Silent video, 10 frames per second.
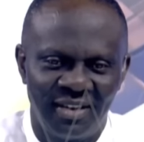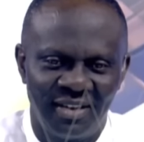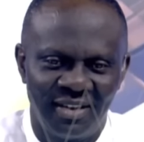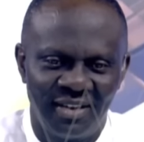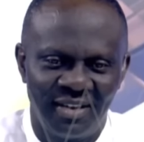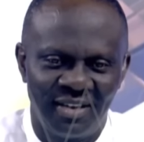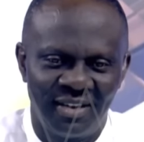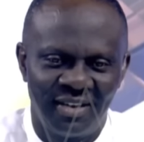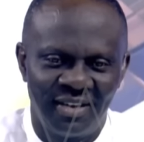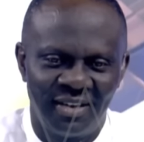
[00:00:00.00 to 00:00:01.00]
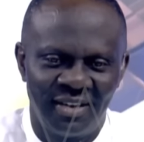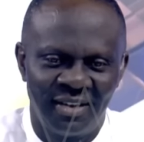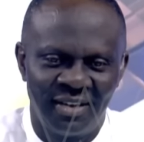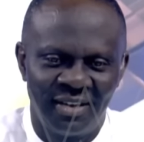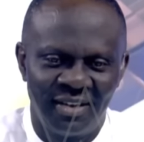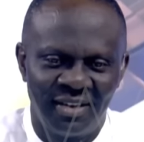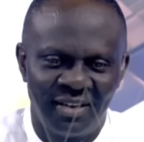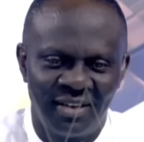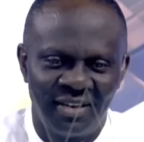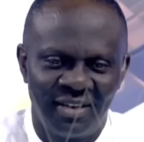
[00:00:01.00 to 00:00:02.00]

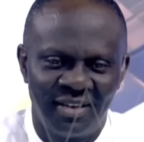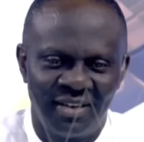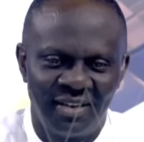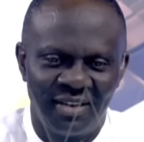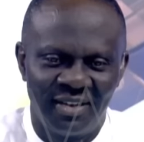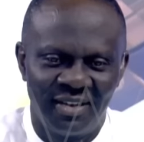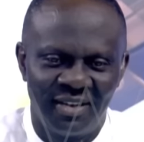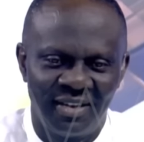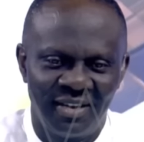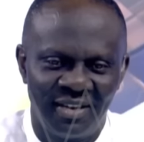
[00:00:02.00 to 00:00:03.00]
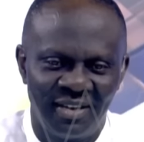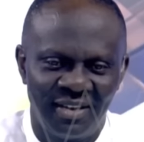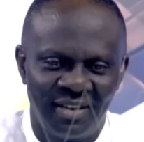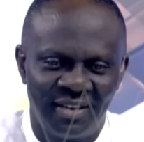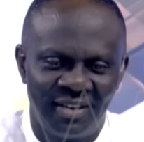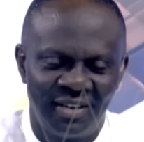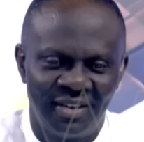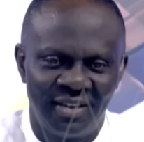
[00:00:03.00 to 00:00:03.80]
[no speech]